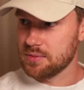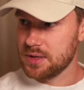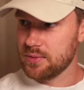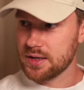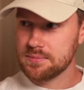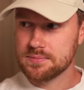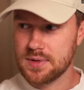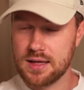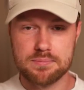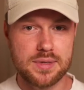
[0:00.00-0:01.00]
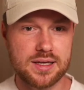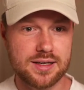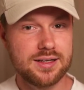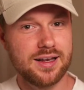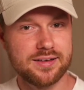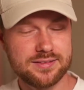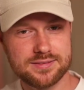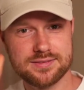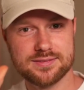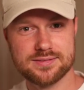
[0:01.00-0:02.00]
again. And me again. Hello.
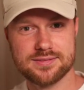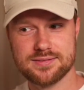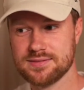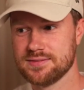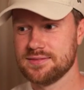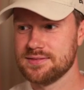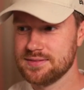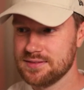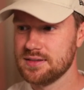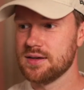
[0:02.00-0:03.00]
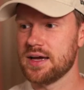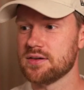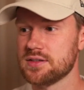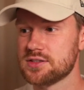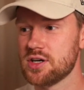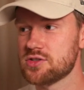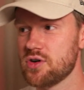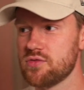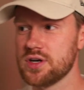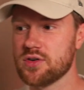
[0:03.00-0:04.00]
Hang on. Shall I try and
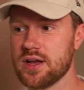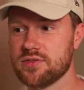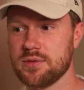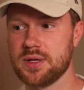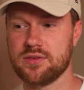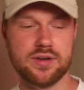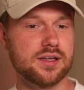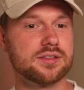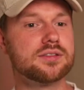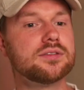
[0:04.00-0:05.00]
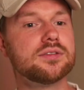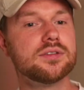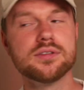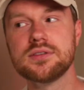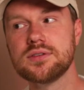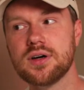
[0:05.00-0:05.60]
recreate the thumbnail face? Right,